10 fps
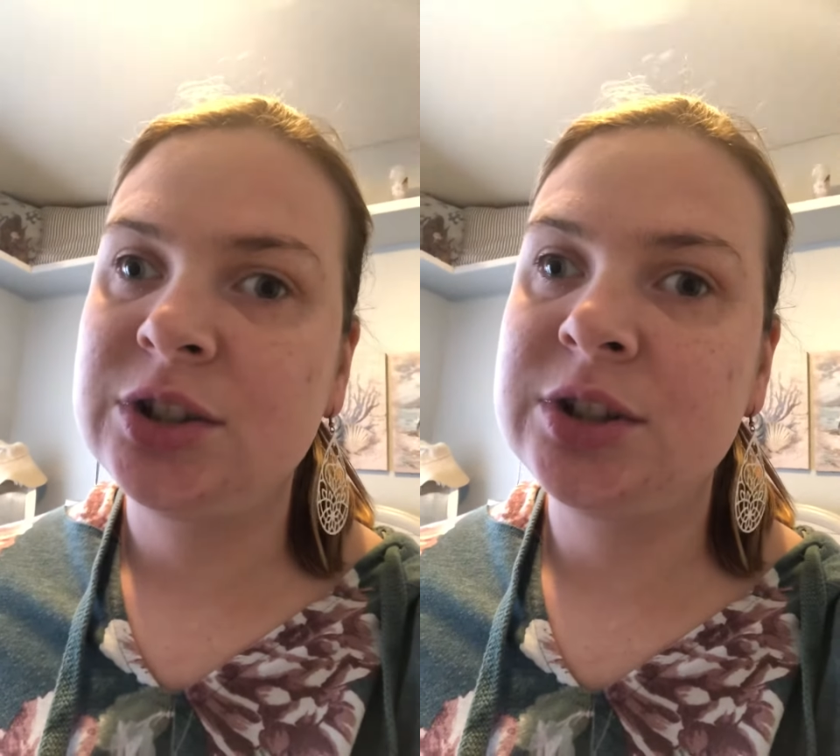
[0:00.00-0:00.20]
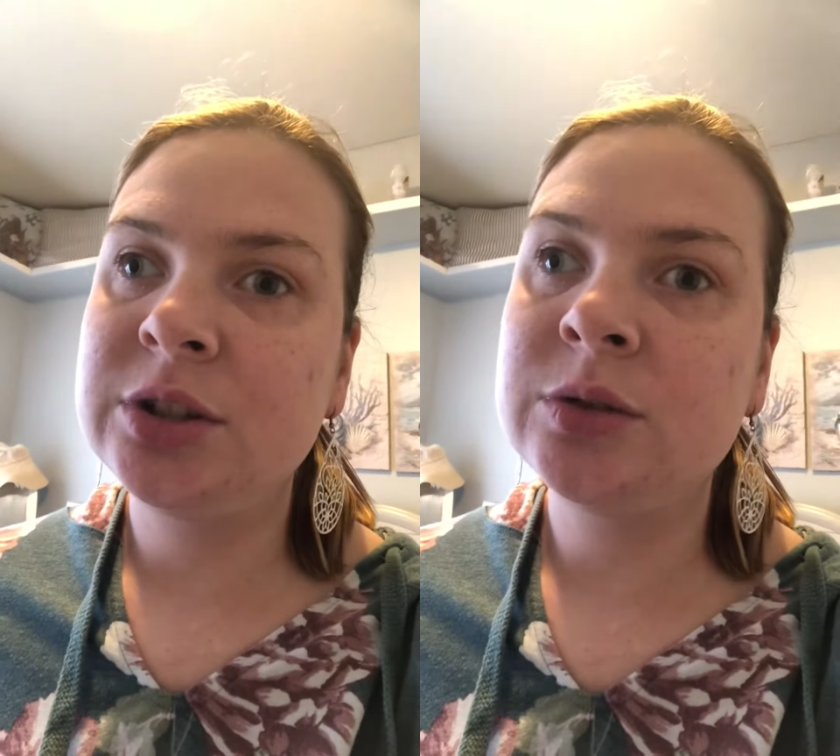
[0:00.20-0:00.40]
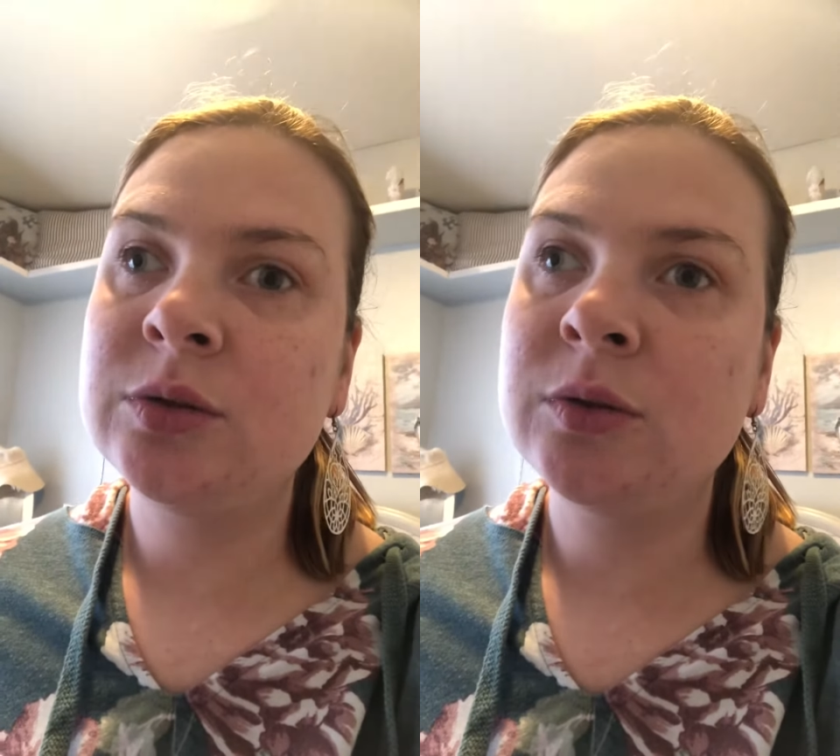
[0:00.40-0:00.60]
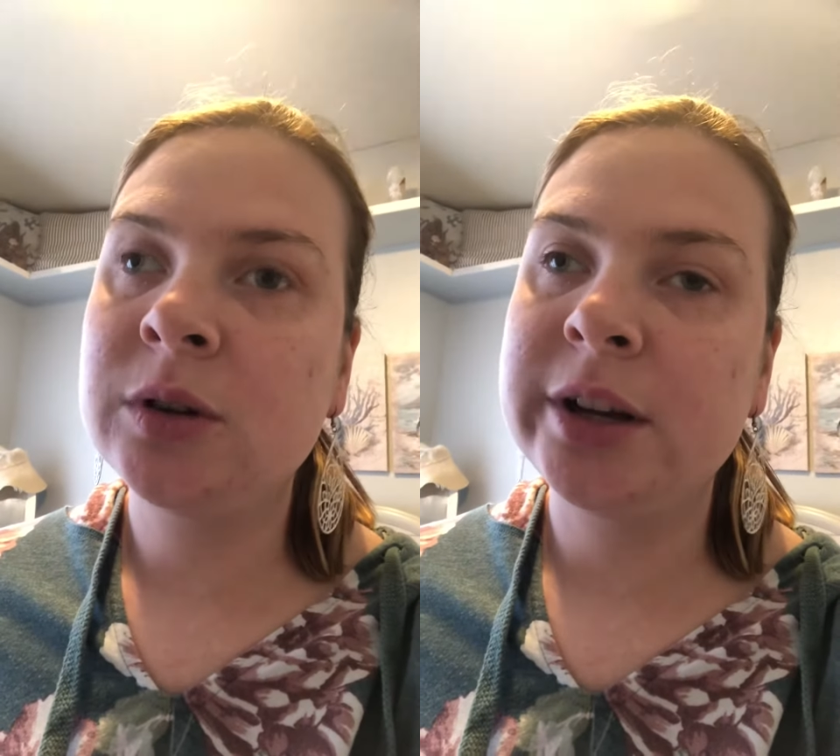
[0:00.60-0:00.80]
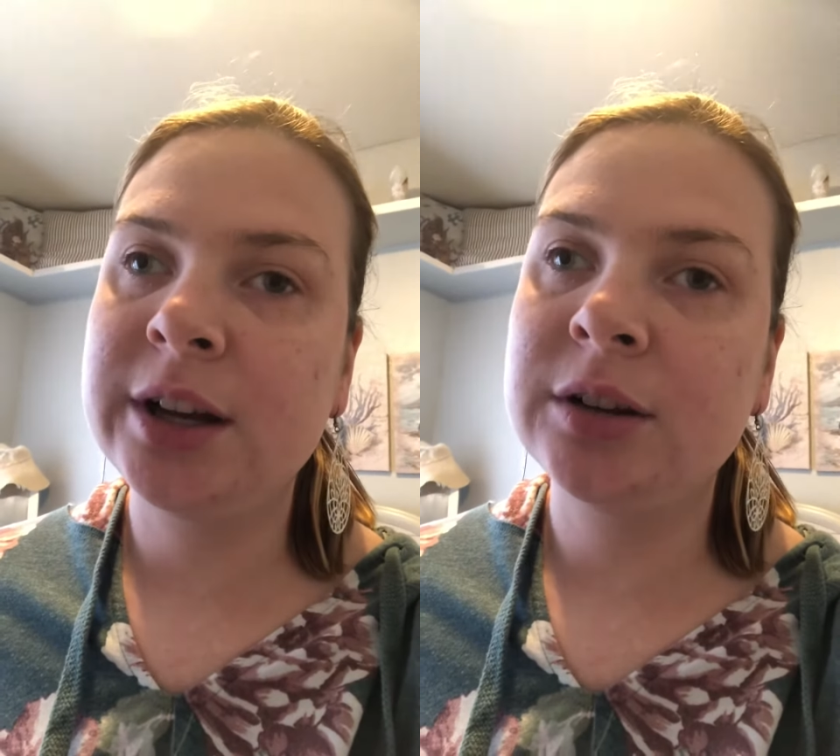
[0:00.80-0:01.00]

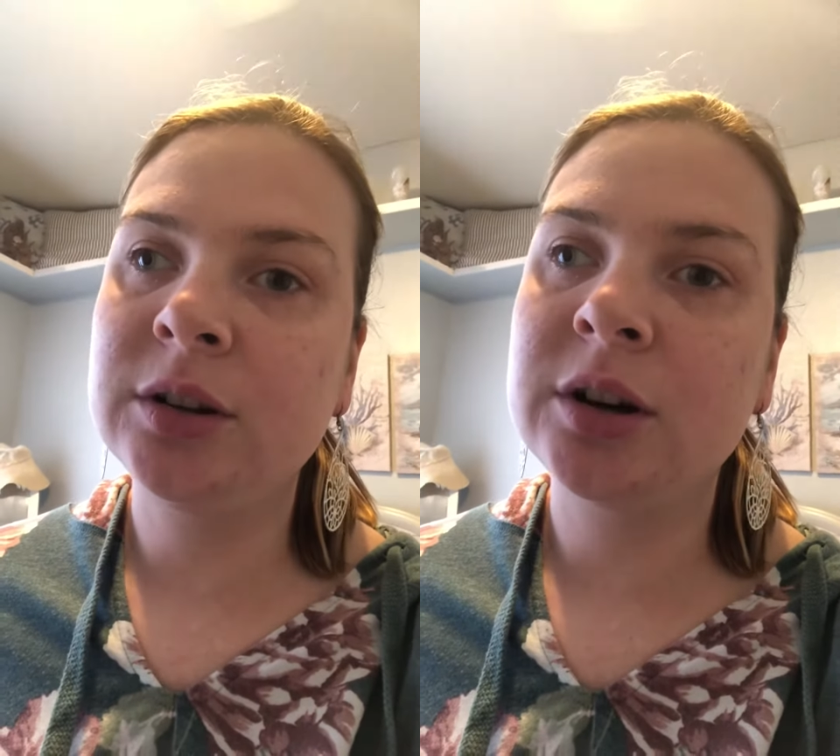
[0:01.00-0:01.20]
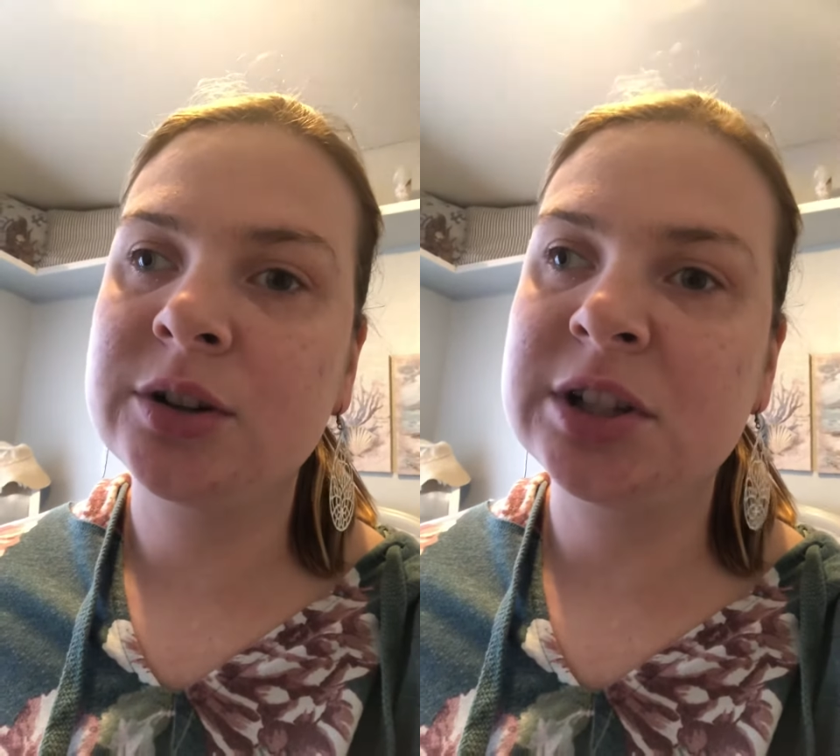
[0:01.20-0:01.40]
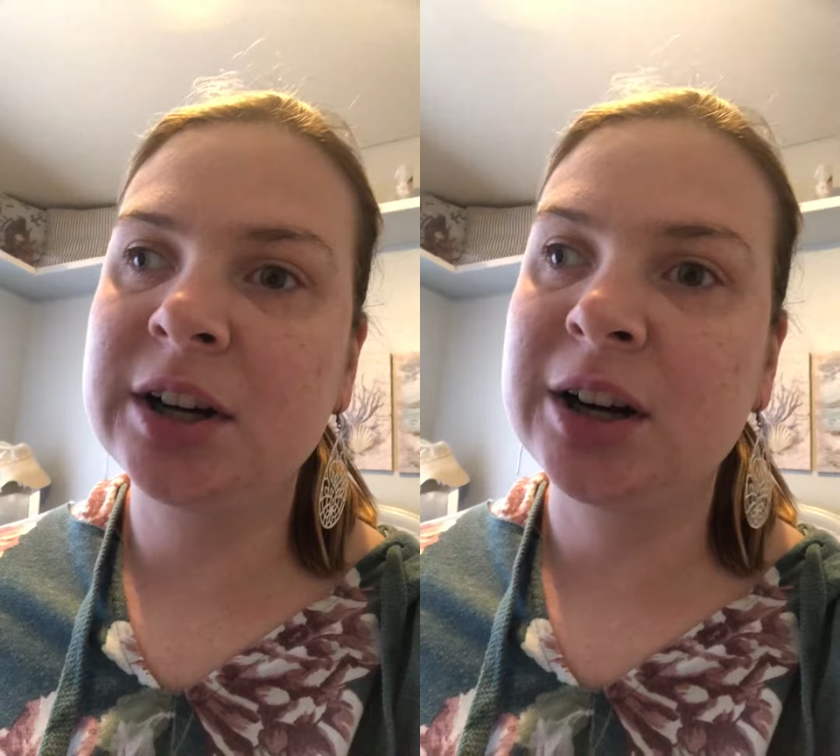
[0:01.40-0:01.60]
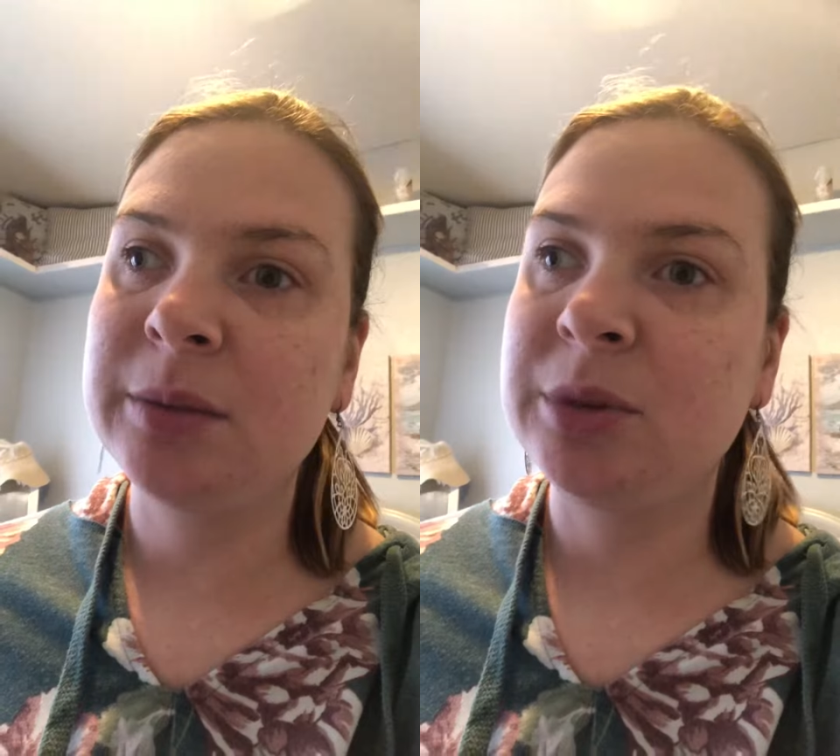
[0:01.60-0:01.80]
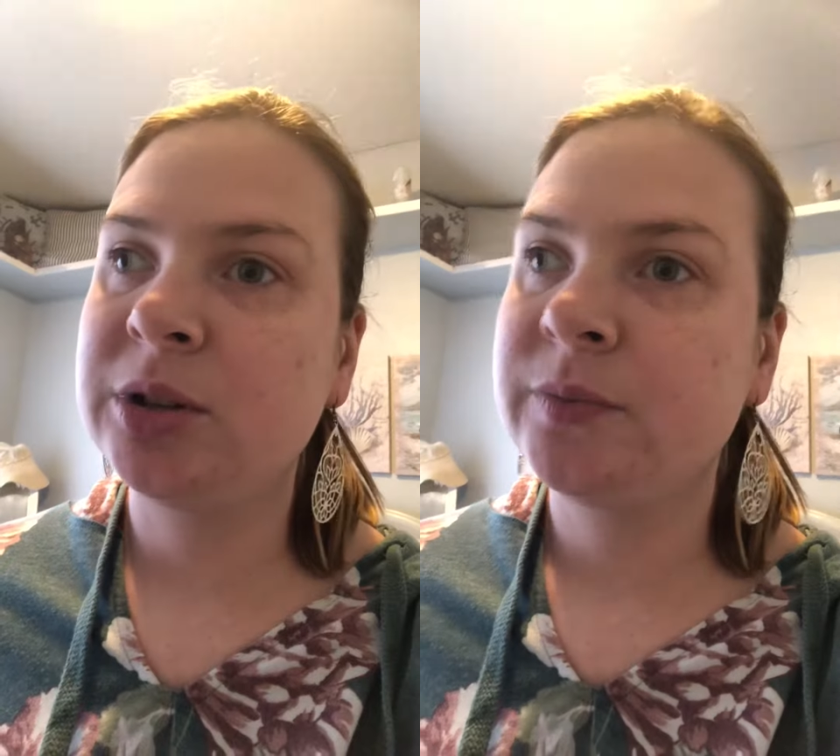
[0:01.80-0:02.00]
to in a long time.